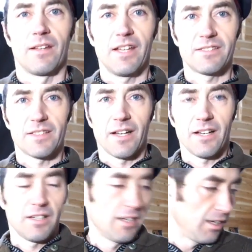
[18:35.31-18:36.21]

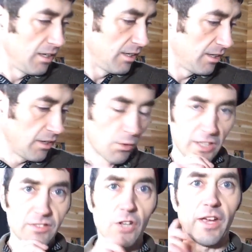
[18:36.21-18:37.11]
it
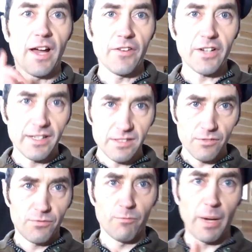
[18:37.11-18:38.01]
works. So the other kinds
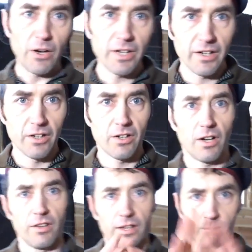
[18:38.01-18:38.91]
of barrier,
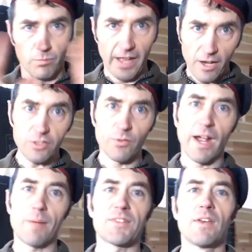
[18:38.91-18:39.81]
or the house
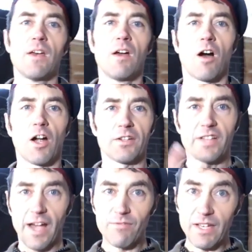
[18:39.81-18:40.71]
wraps, are
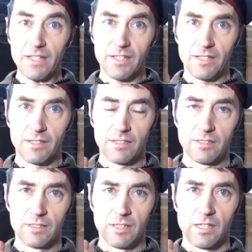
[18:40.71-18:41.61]
Tyvek
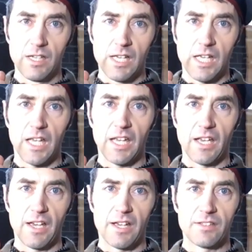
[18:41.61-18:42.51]

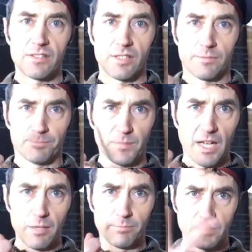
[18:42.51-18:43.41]
and
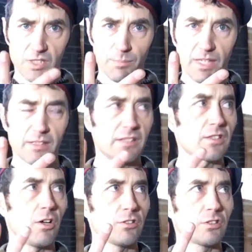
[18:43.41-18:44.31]
something that's
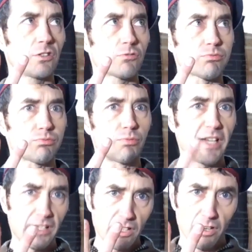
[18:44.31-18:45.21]
called
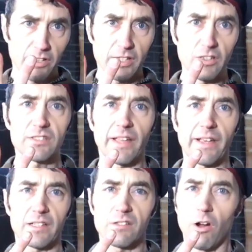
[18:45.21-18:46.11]
Green Guard. It looks
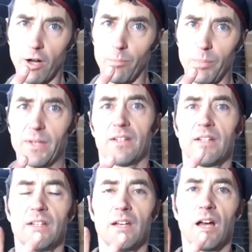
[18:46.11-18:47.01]
like a tarp.
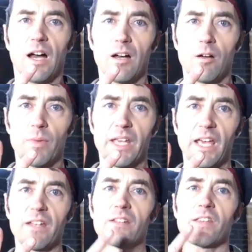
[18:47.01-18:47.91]

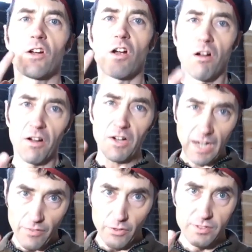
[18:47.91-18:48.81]
And there are
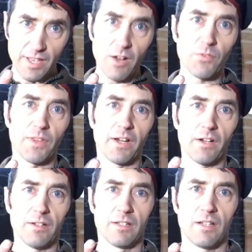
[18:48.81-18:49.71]
others out there,